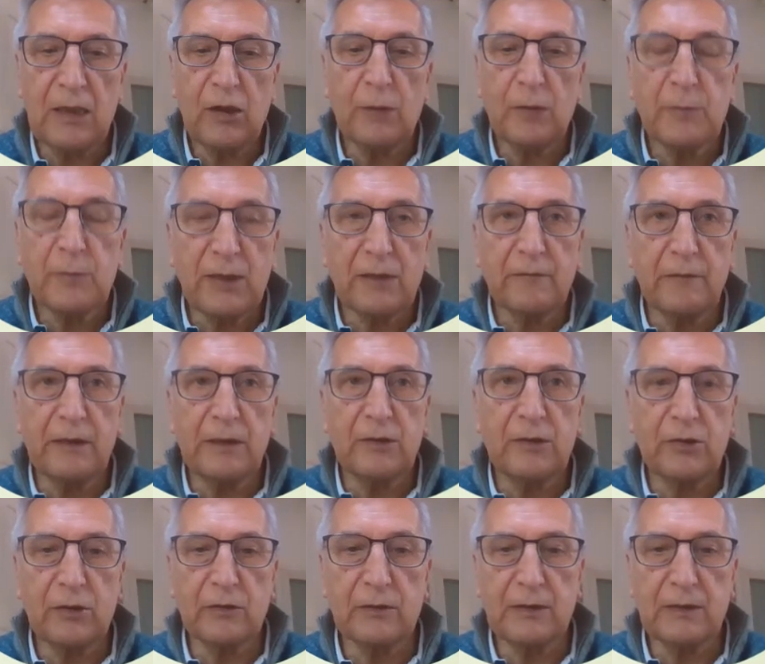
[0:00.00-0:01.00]

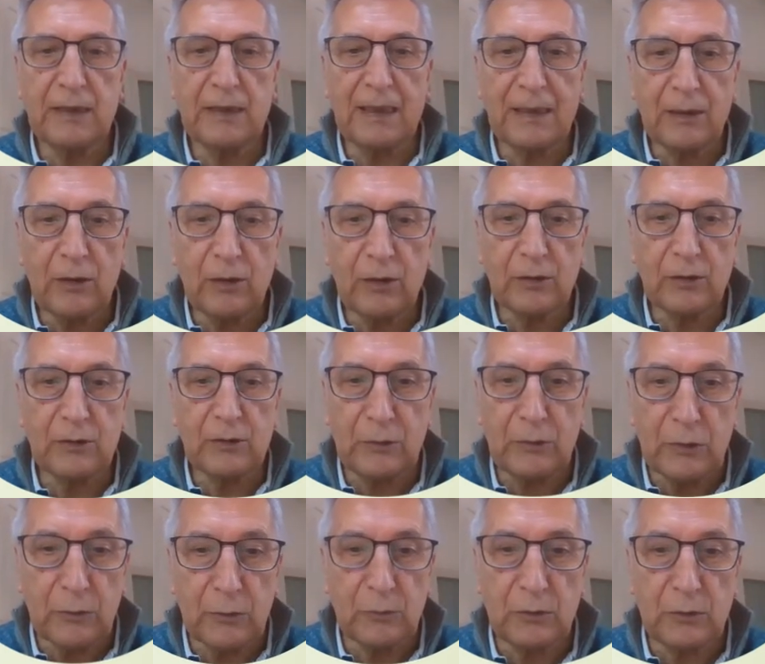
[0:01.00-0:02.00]
Observations are not
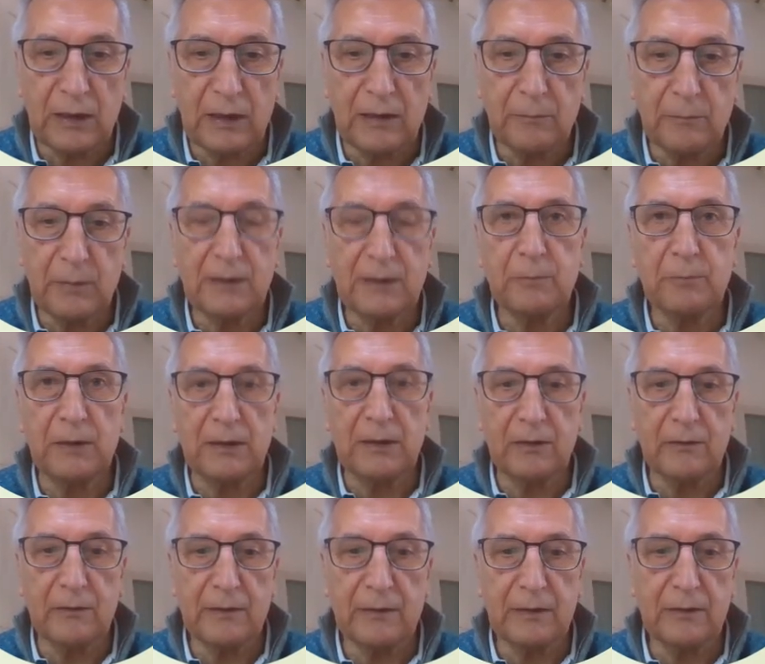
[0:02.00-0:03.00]
neutral but depend
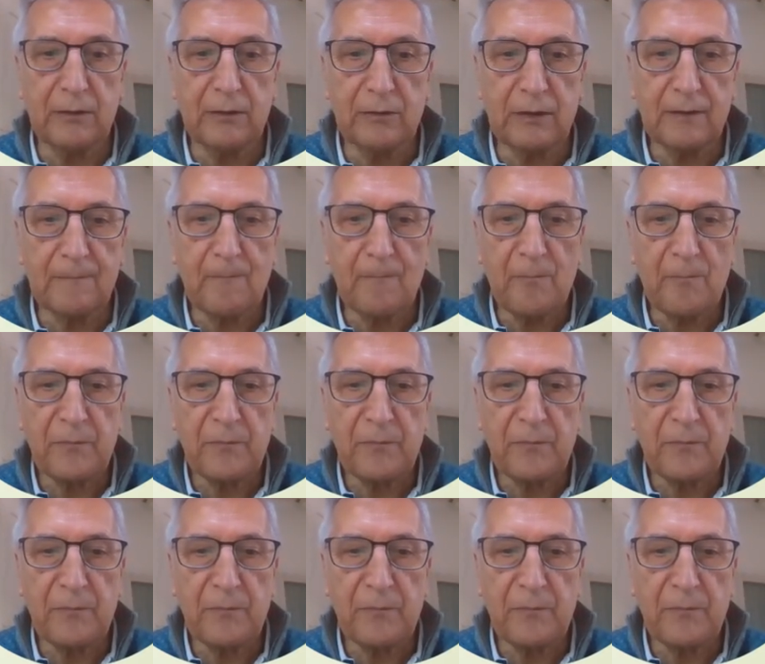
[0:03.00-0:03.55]
on the theory.